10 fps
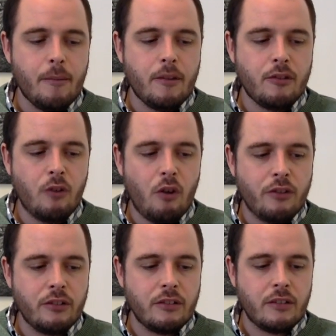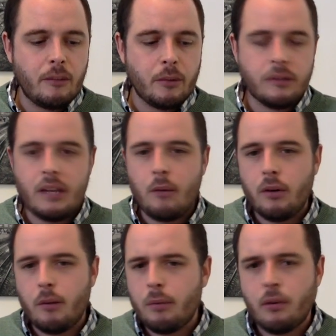So often someone will say, I
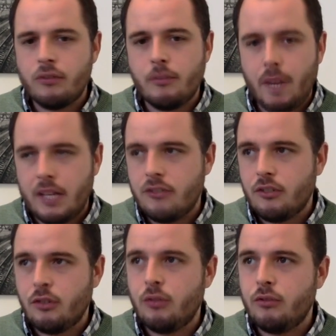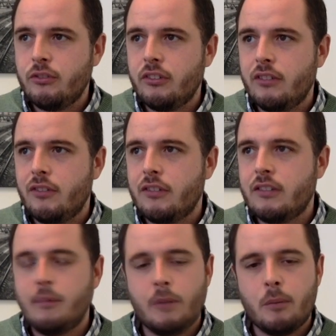want a project manager who's delivered
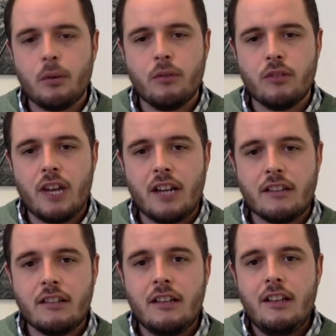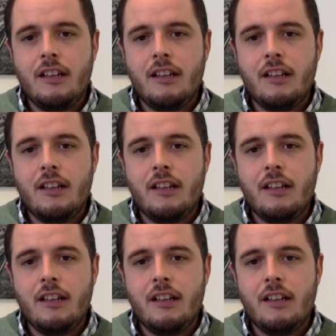similar projects